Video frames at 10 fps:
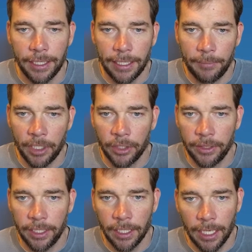I'm
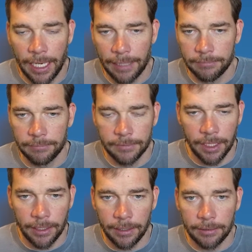on the
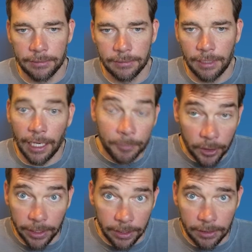
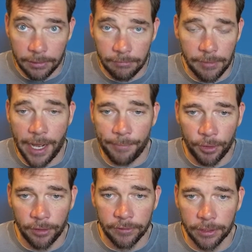upgraded, not
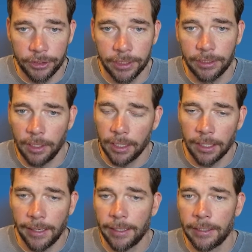Pro version,
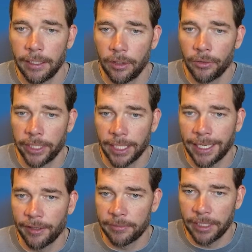and it only
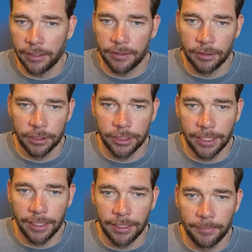allows me to search
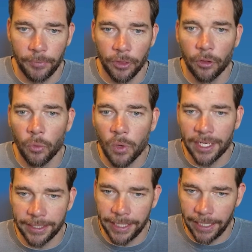the
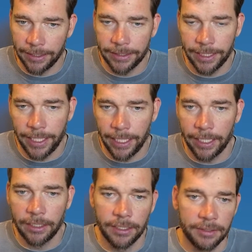one date today.
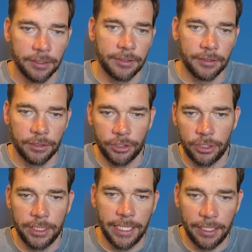It doesn't
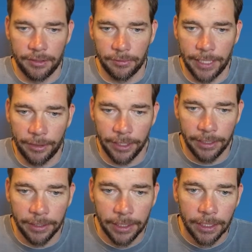search days around it.